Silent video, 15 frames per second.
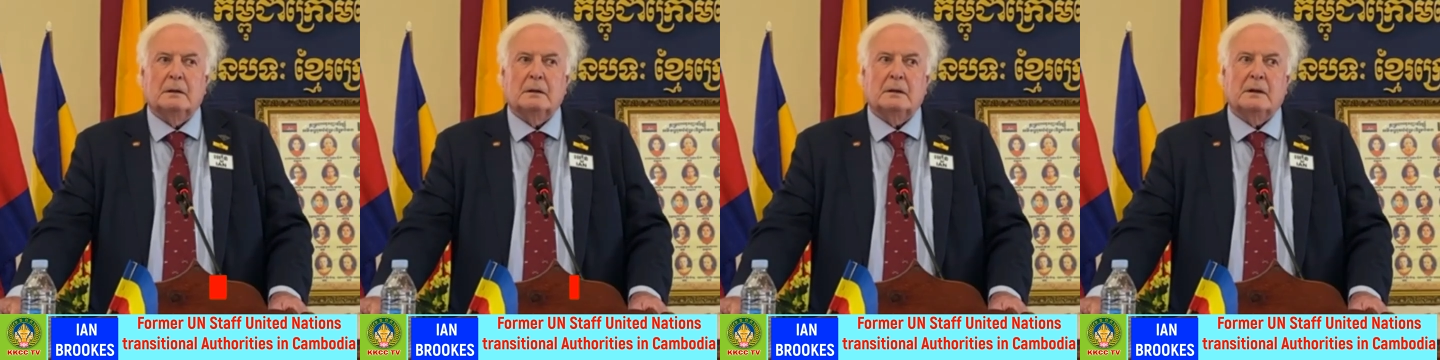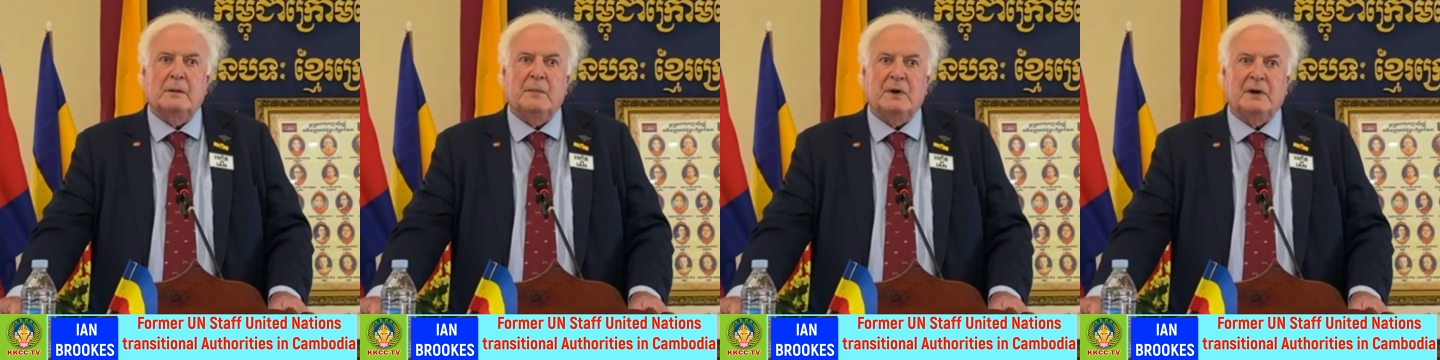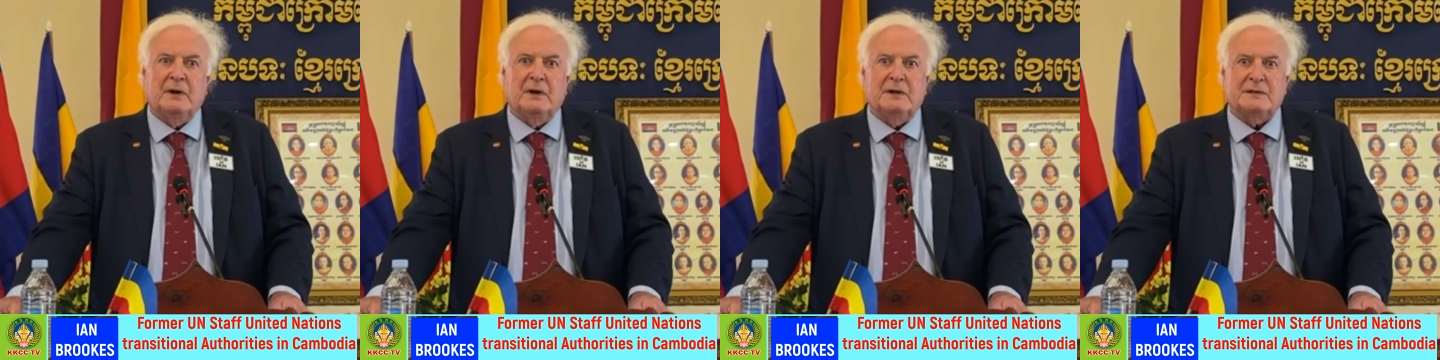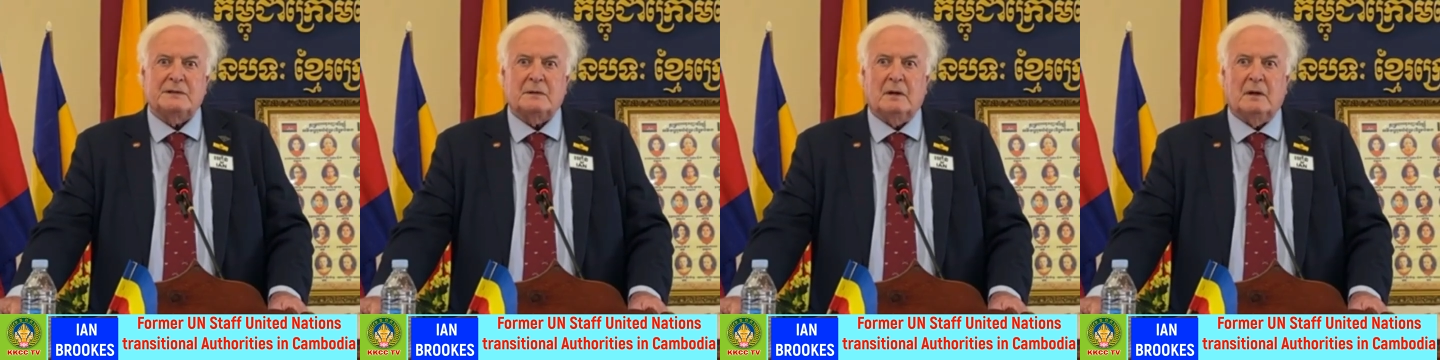
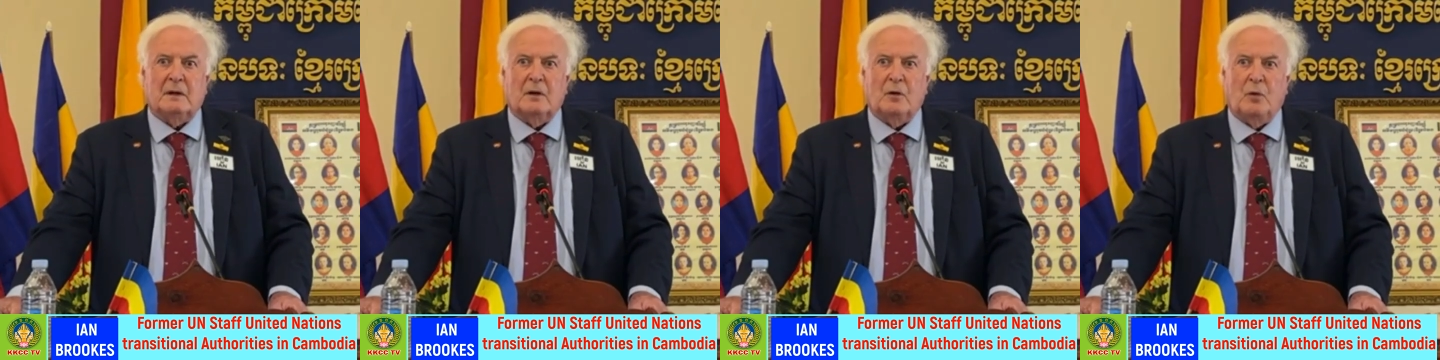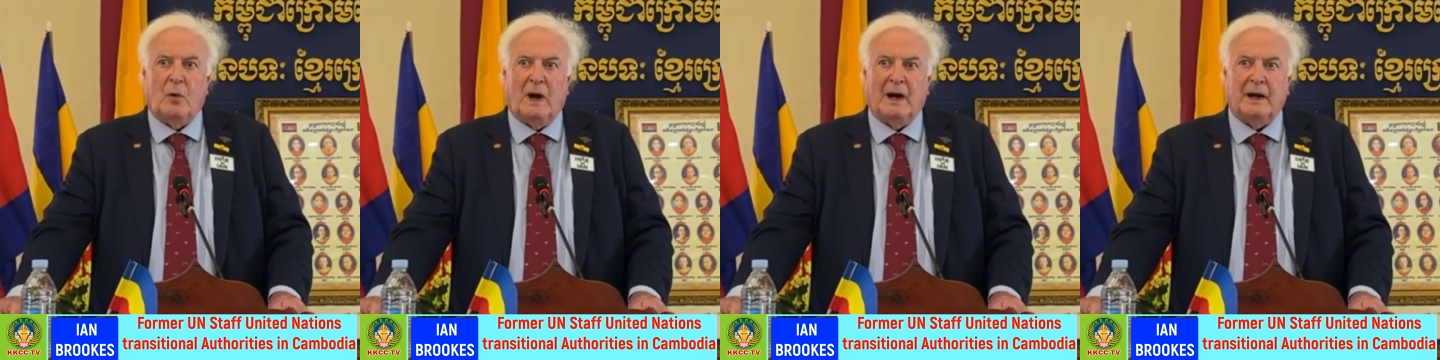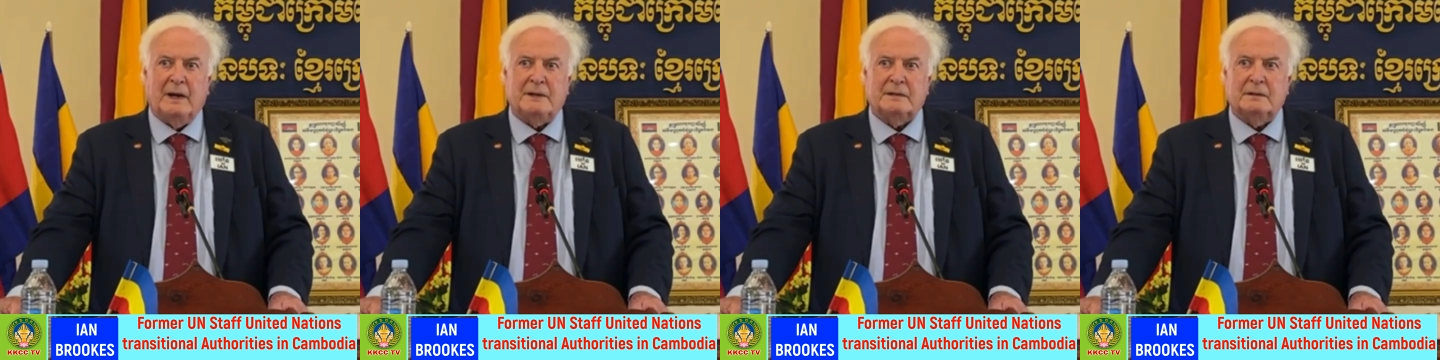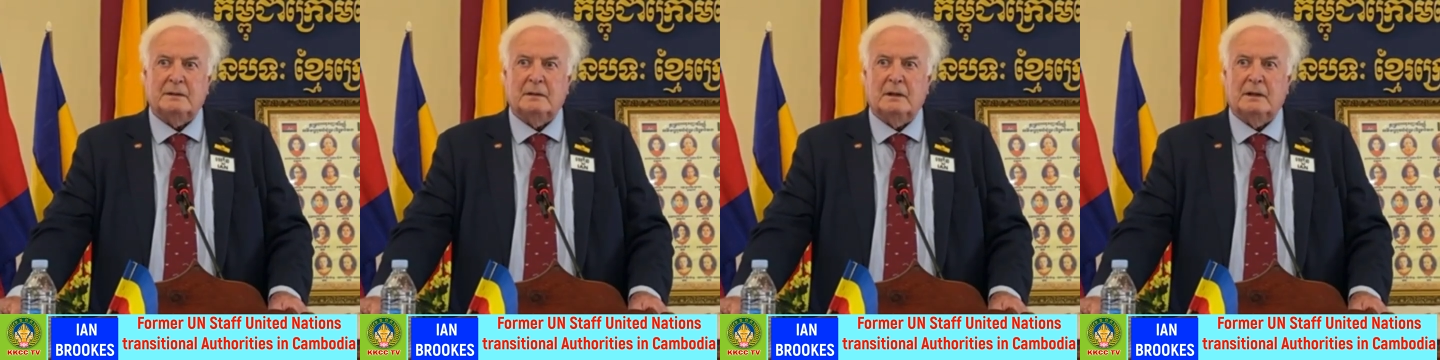Khmers are quiet
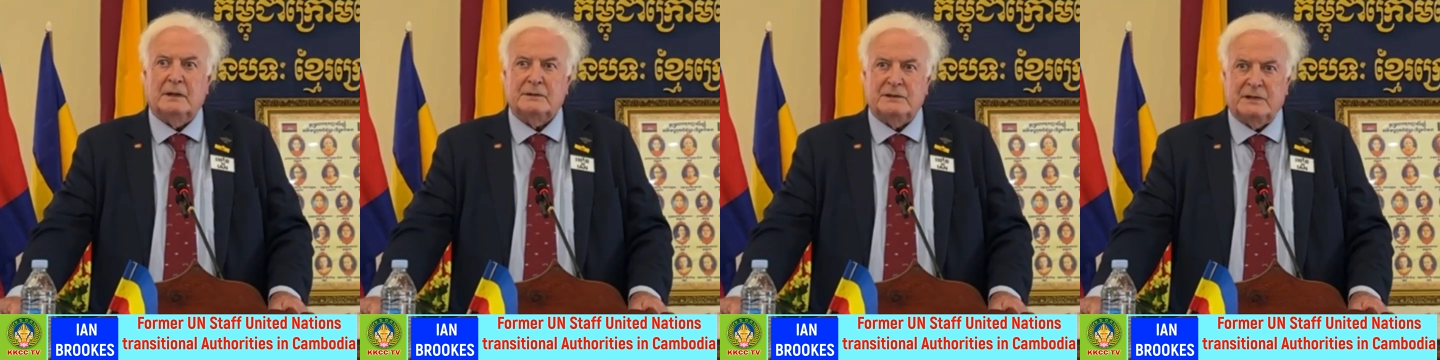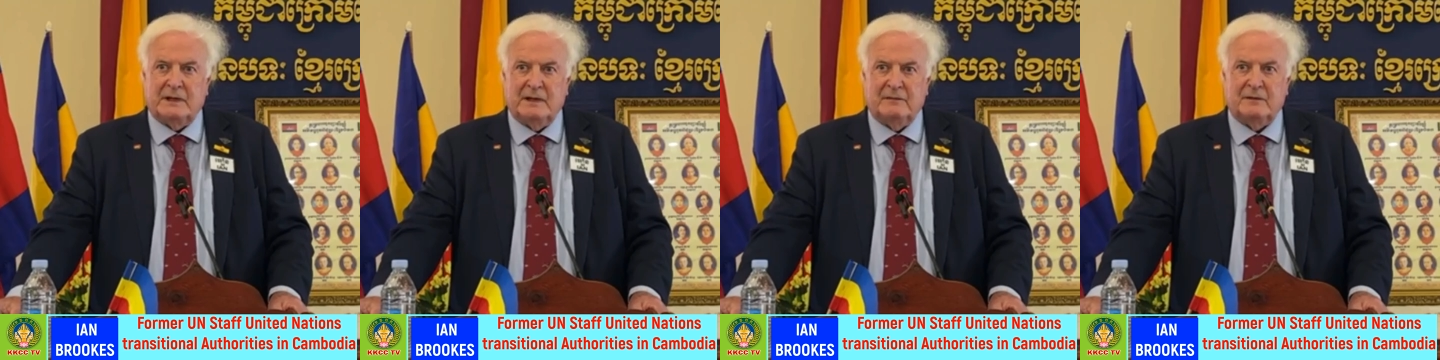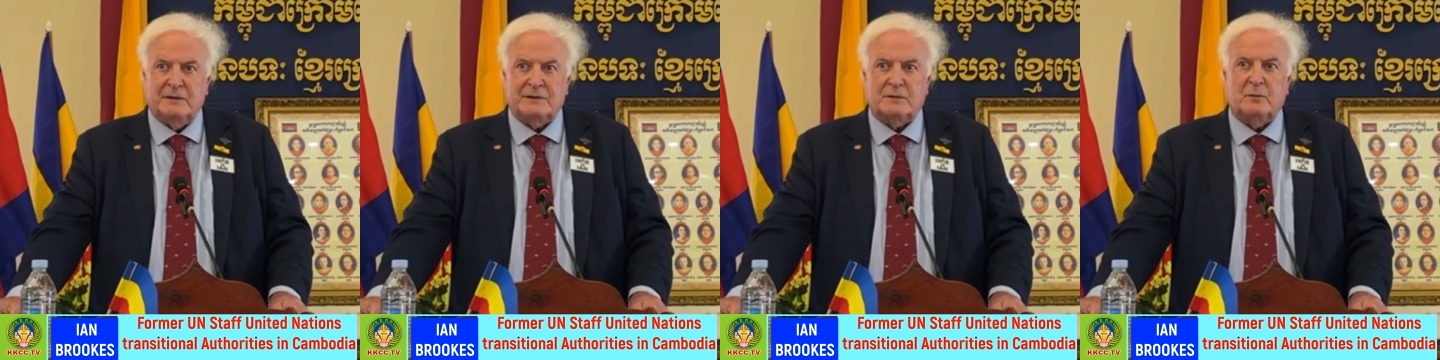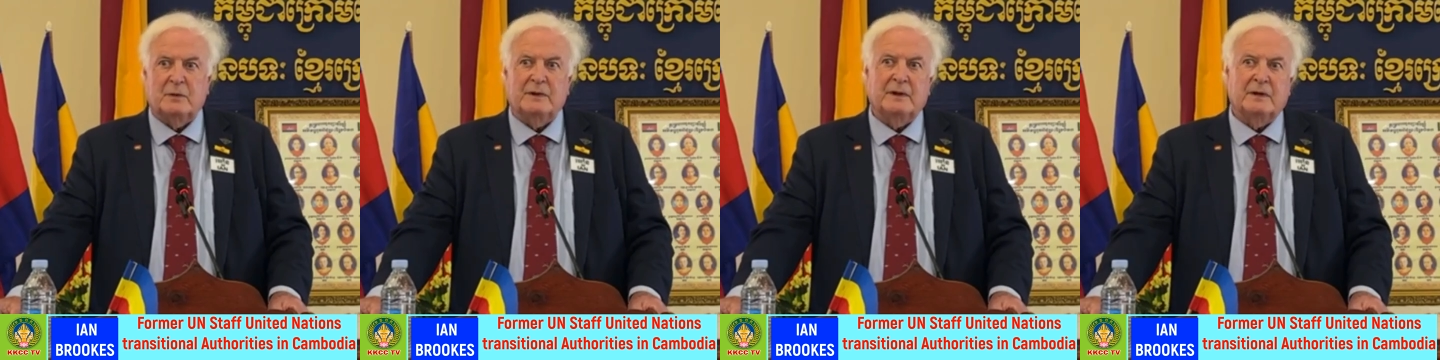achievers
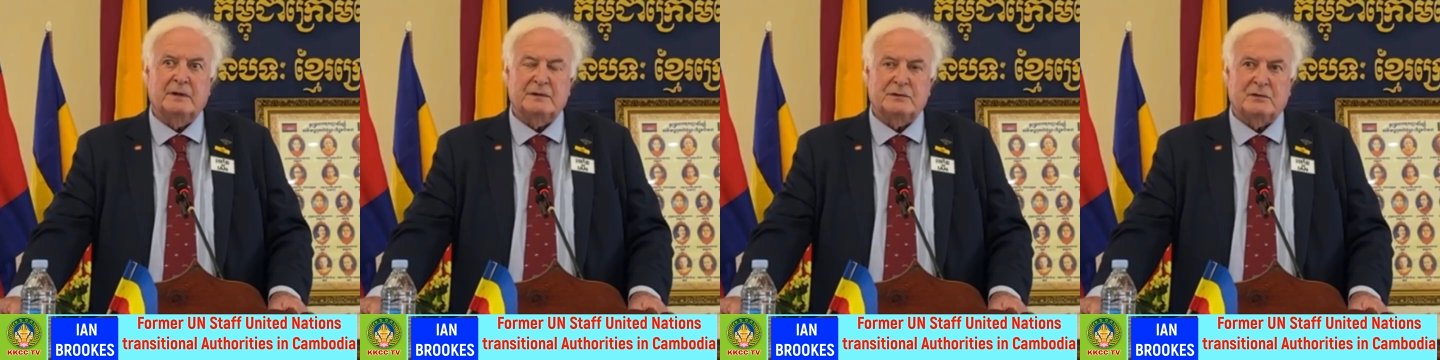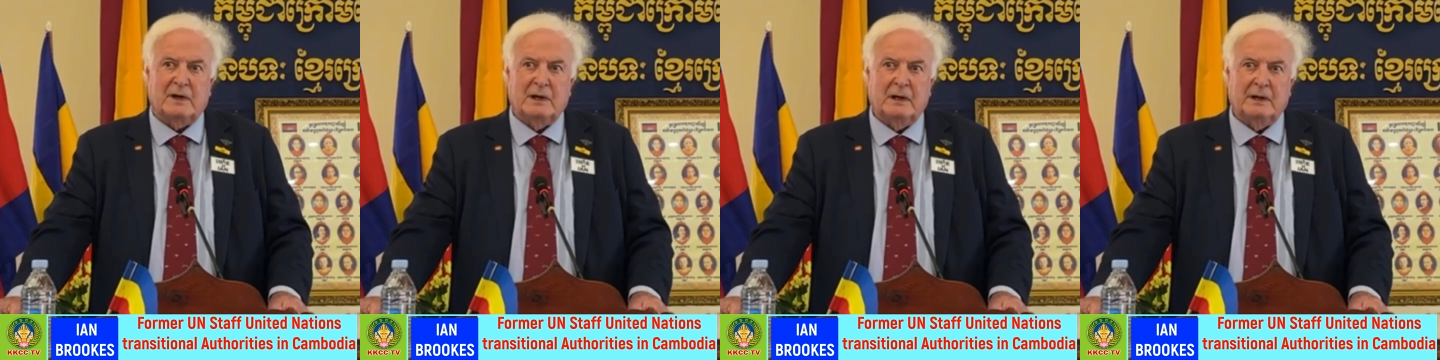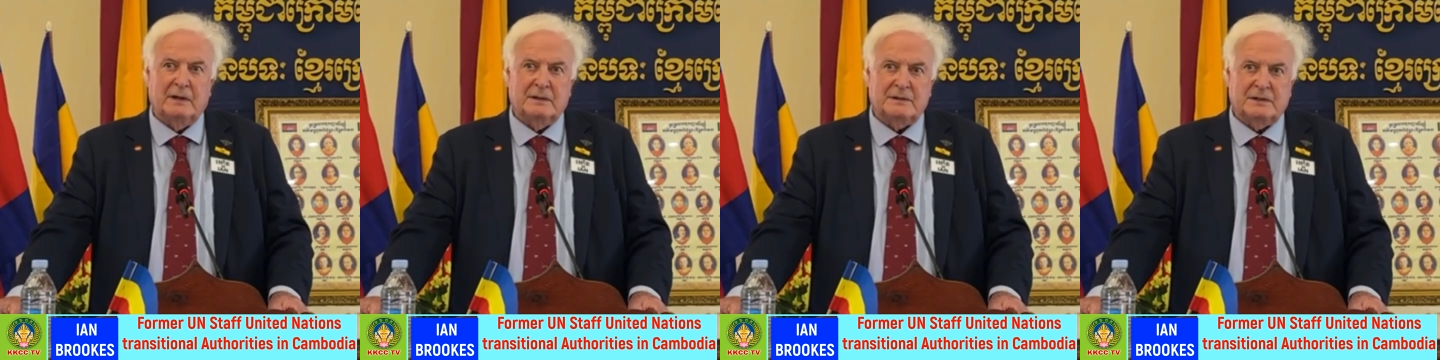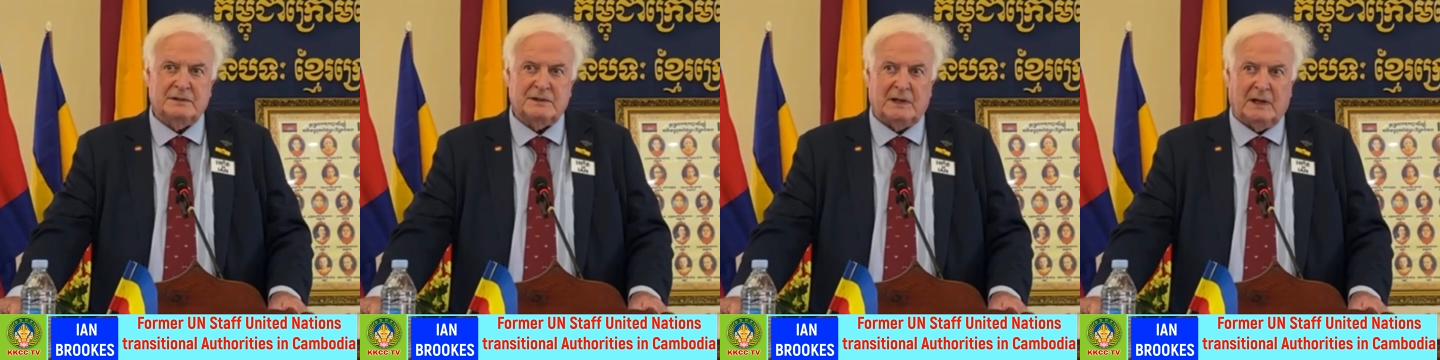within Australian
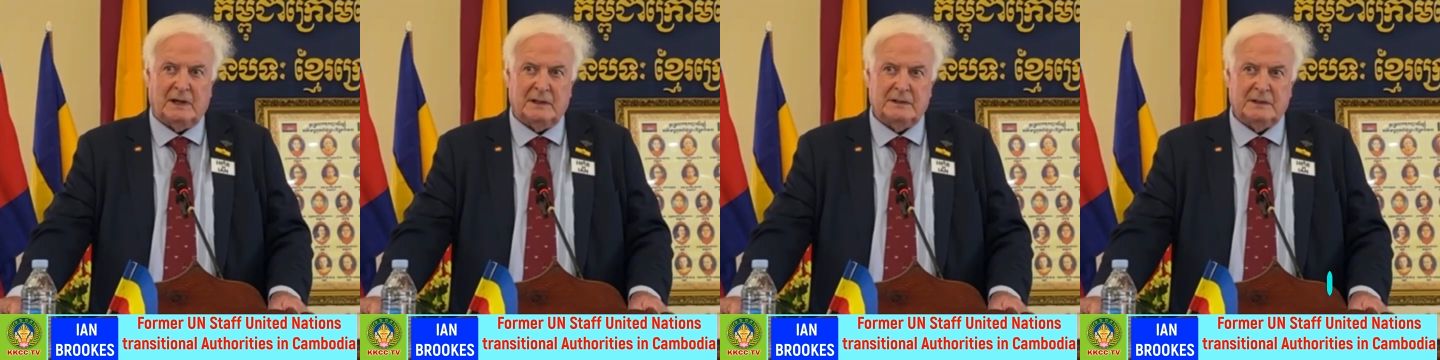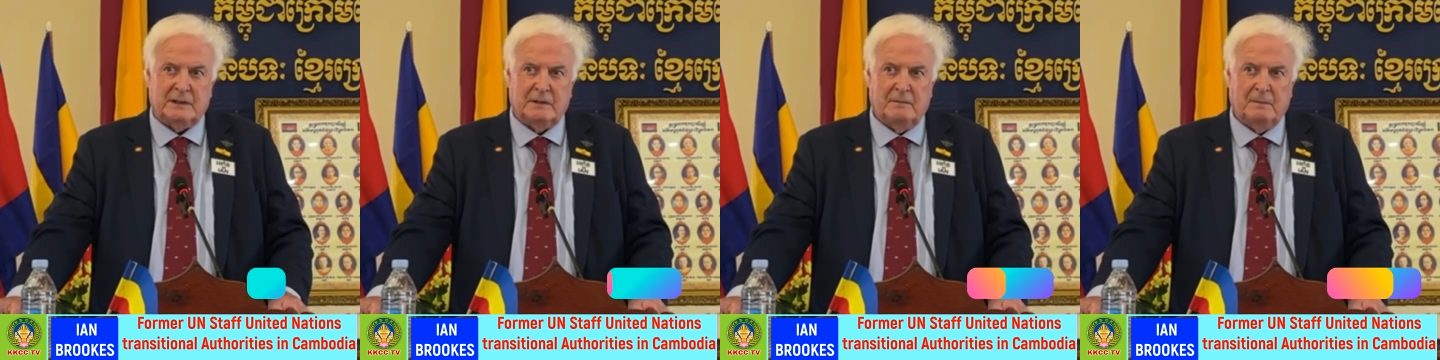society.